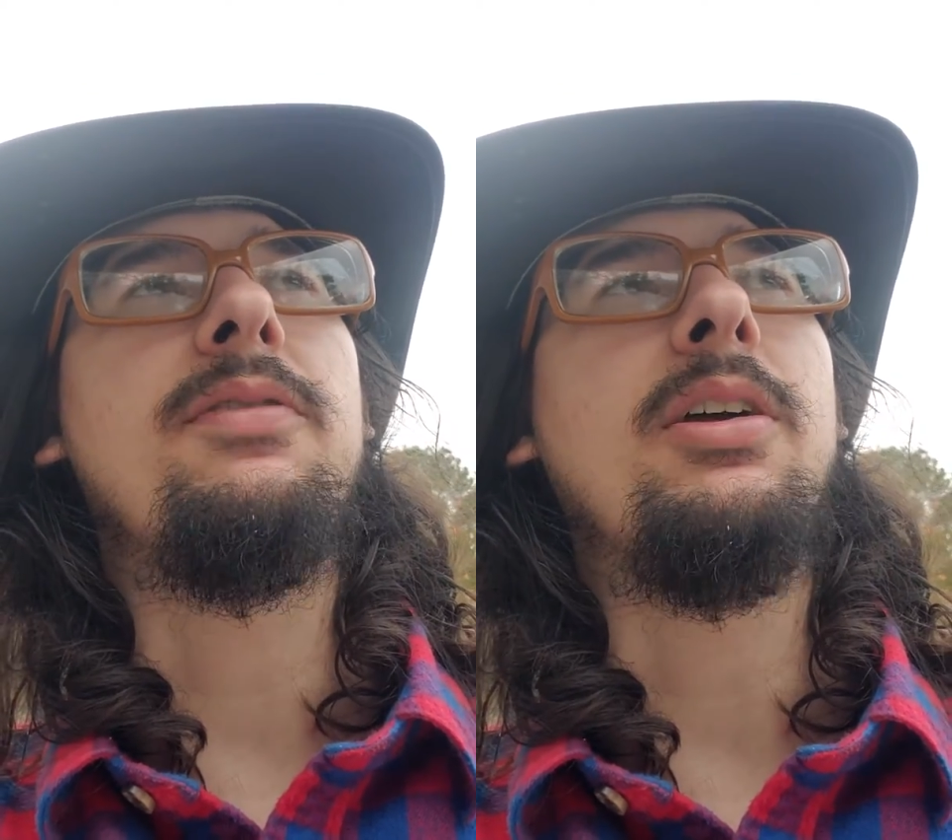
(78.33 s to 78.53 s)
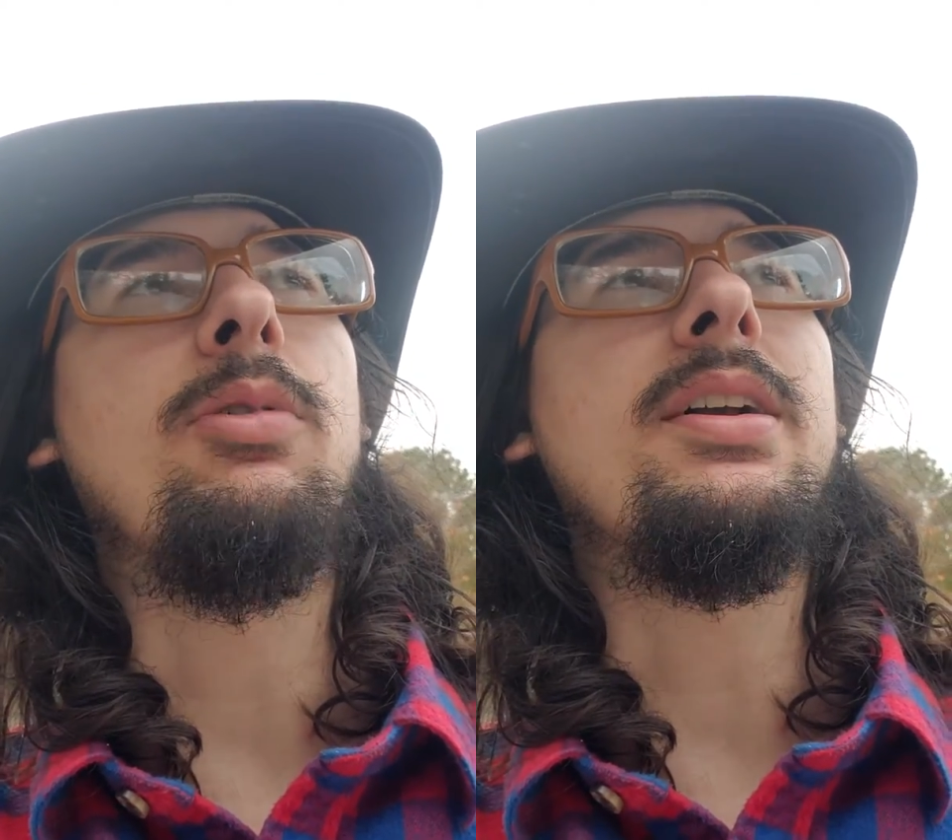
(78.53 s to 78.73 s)

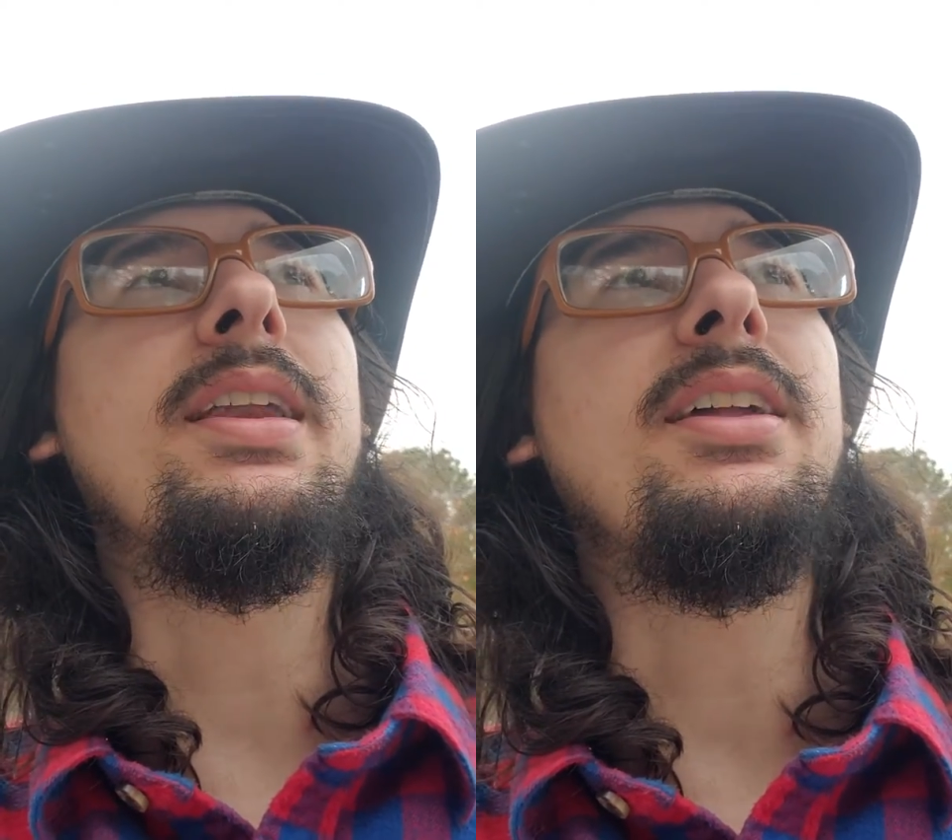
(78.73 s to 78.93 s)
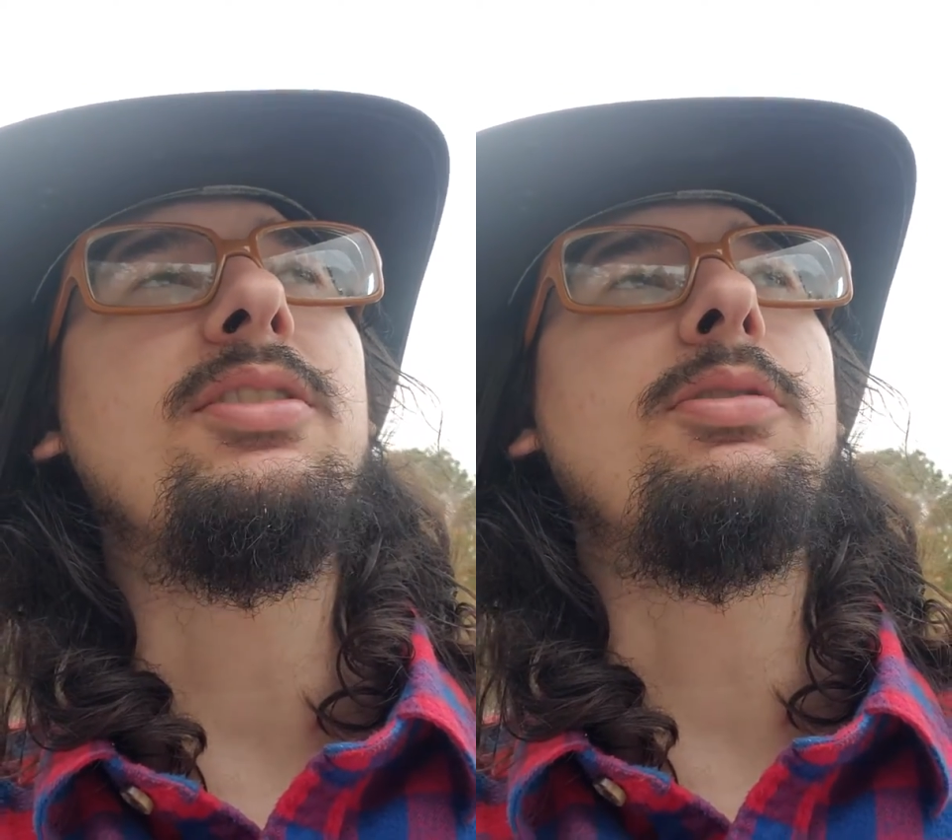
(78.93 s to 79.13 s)
Like, what can
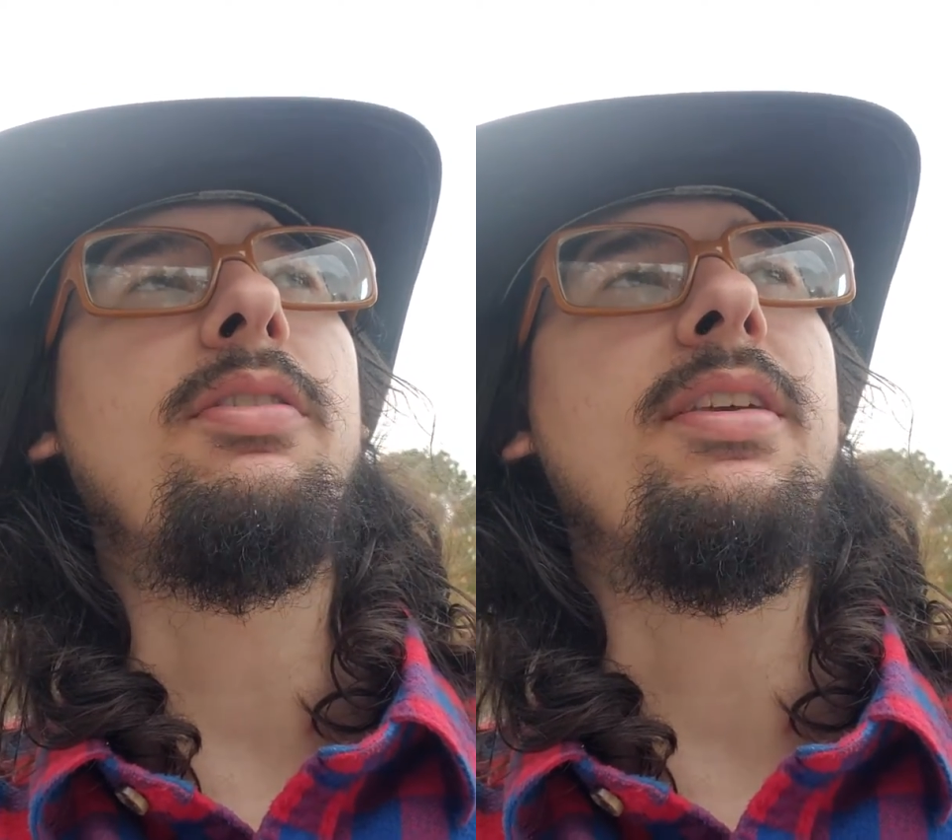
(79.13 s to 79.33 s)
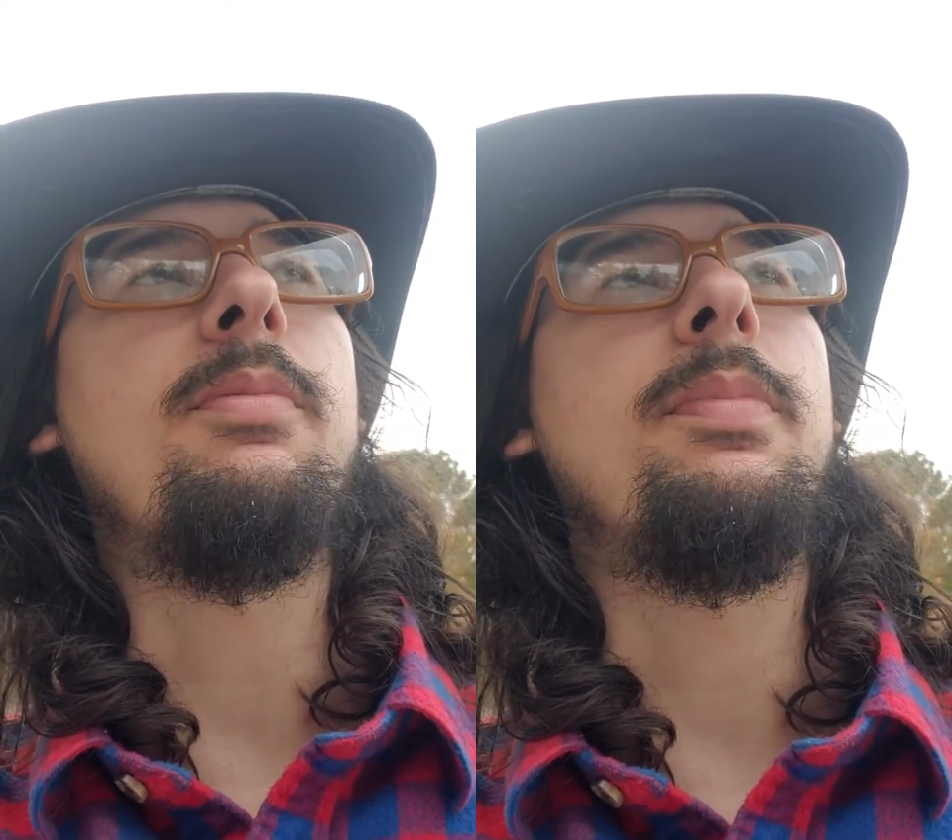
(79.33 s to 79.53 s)
I do to
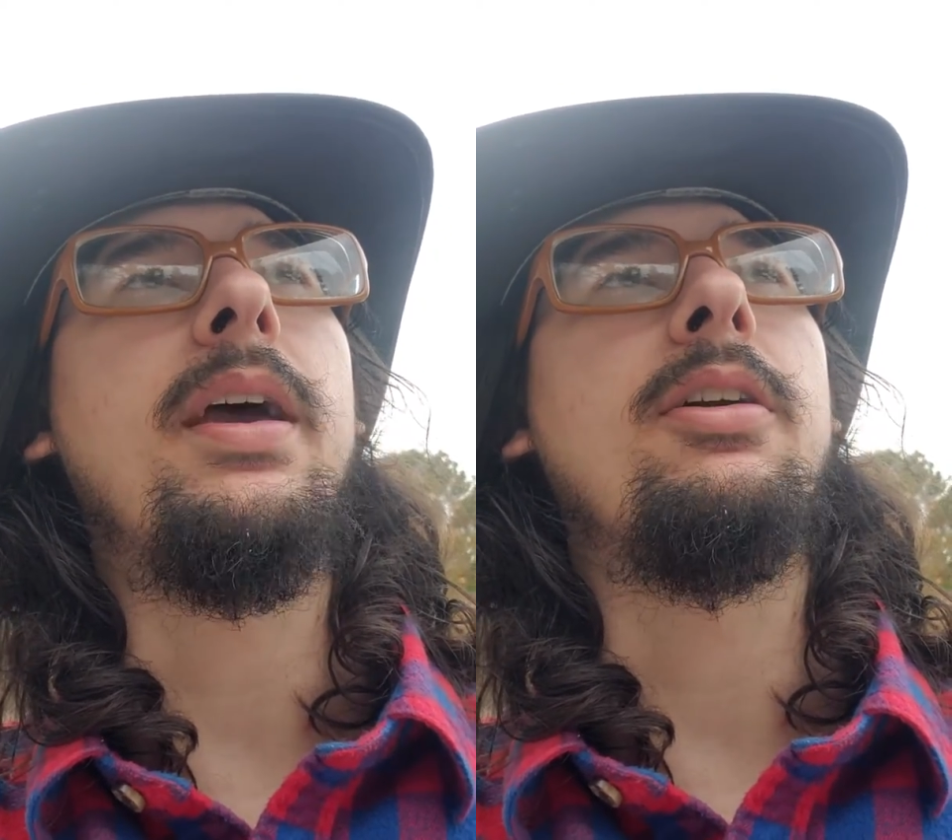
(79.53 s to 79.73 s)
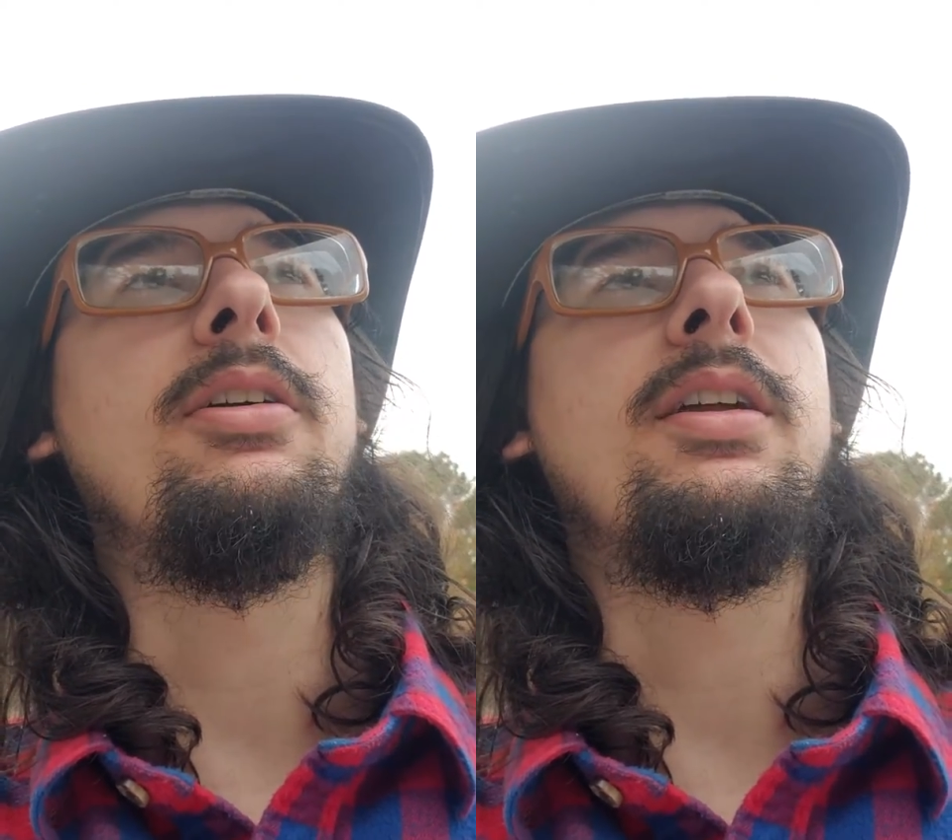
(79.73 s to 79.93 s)
sound better